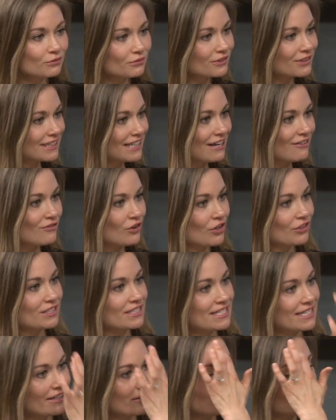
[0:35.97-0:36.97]
really have
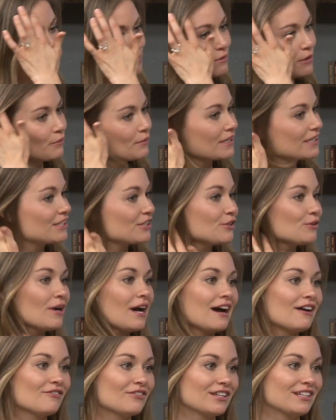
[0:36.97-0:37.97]
volunteers, but we do
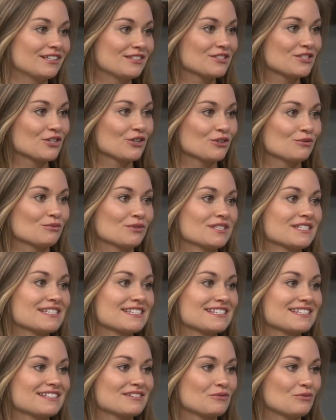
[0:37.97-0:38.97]
have an intern
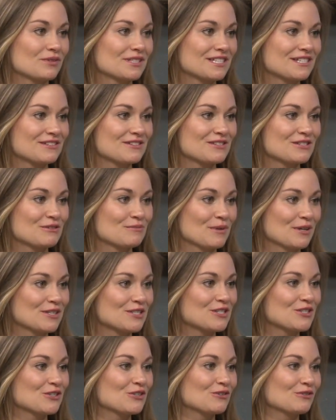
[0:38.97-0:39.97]
once a
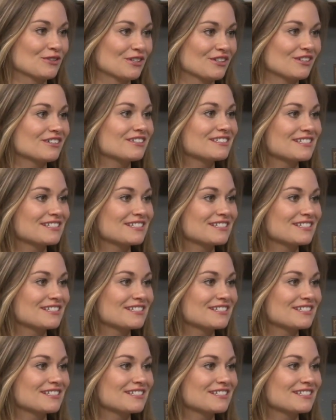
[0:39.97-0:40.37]
semester with us,